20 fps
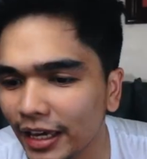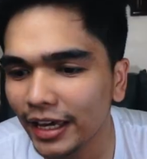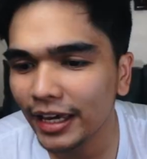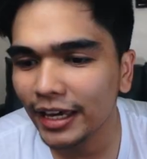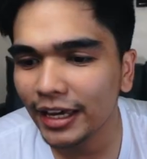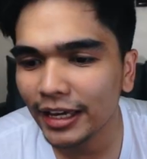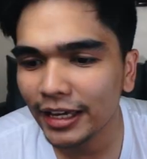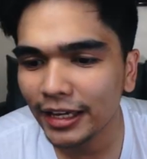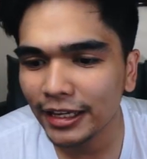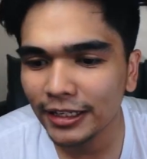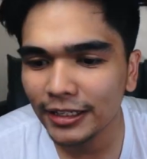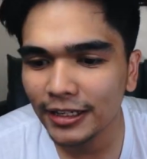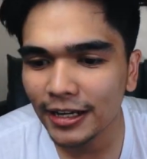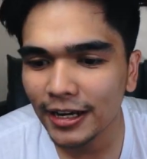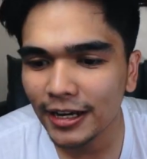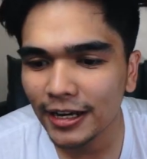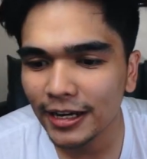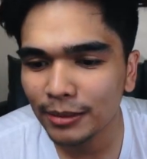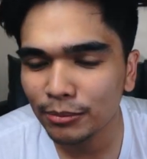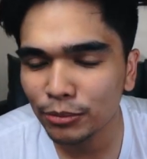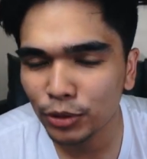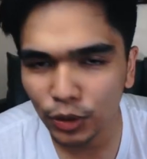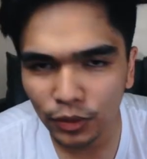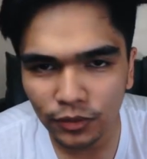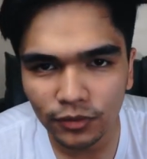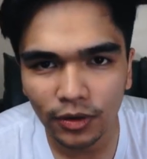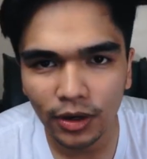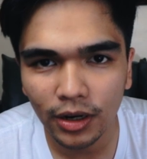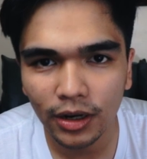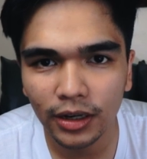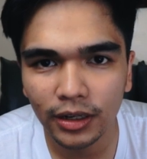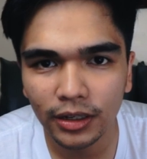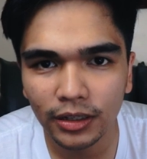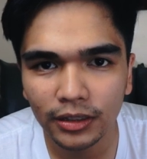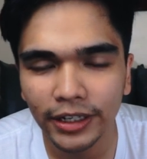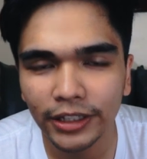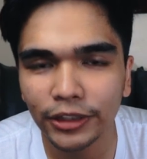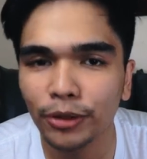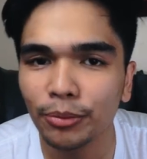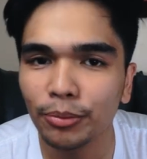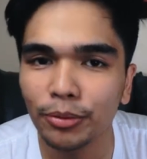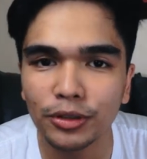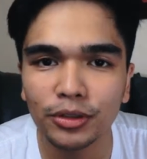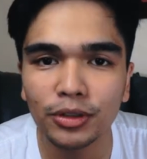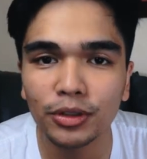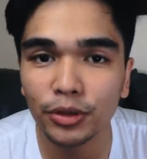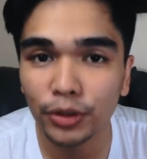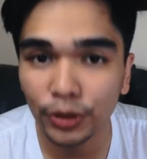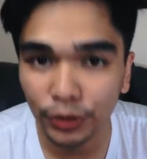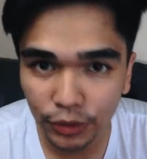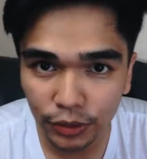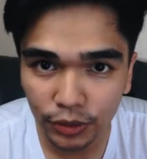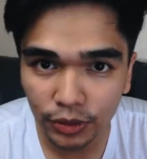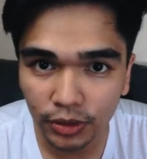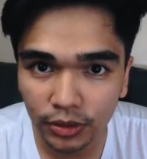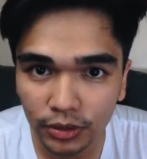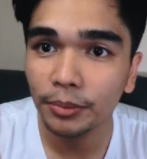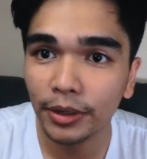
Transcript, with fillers: And um, so far, ito yung personal thoughts ko.